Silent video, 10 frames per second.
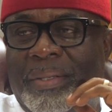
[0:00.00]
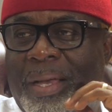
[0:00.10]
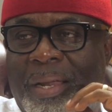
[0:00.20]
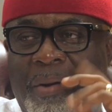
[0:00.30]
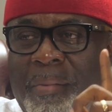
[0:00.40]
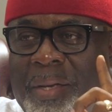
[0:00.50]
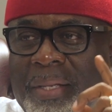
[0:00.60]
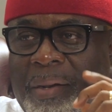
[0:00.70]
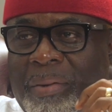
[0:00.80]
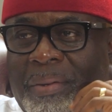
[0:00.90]
I didn't come out
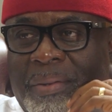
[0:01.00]
second.